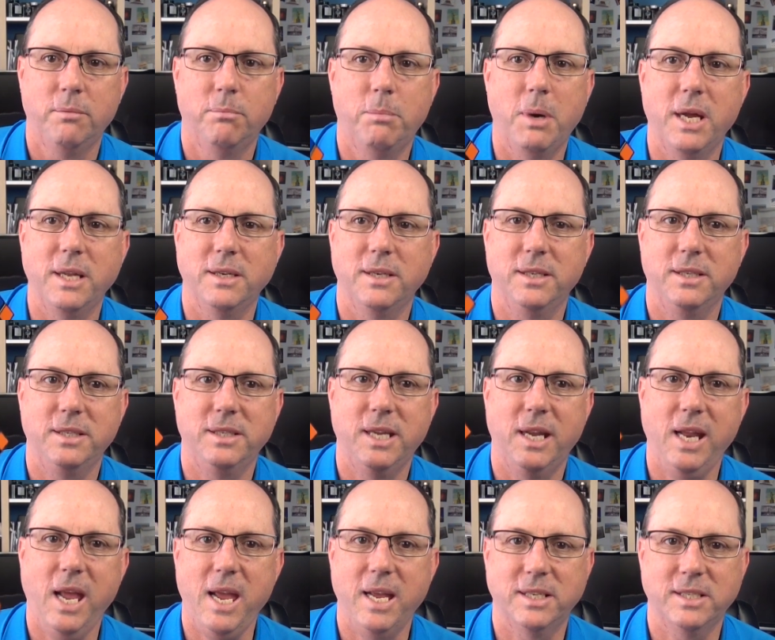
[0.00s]
but
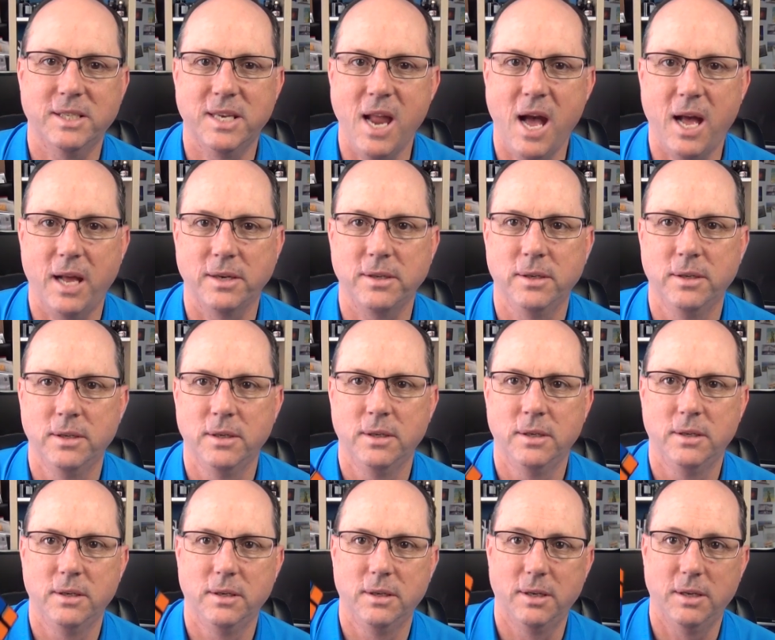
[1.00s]
today it's not.
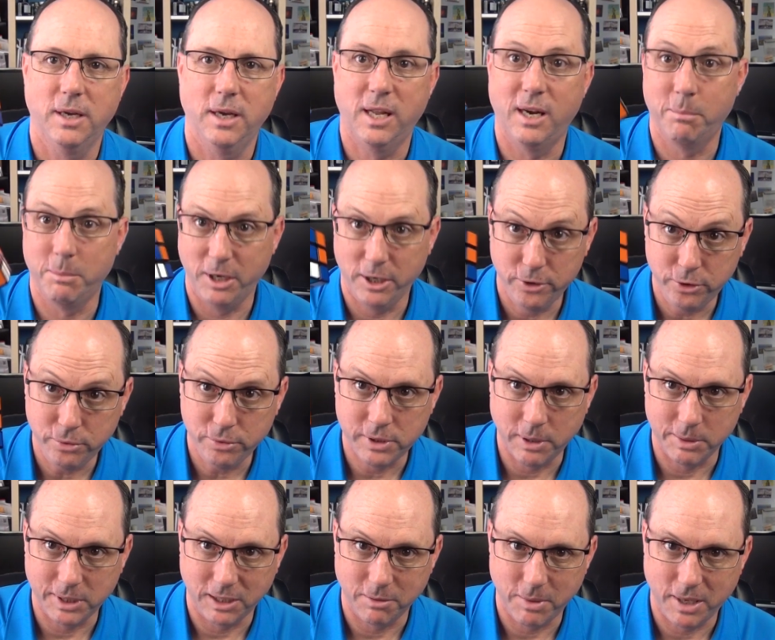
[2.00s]
And I'm gonna do
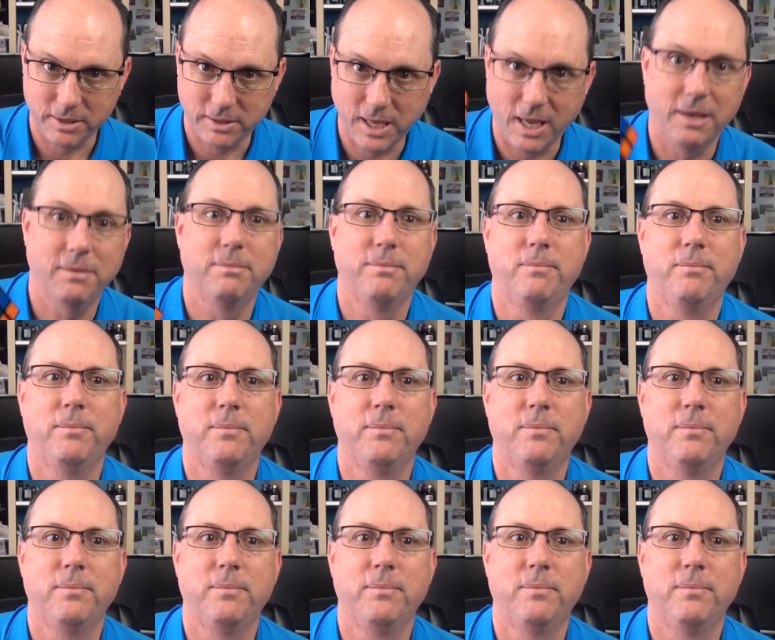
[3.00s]
something about that.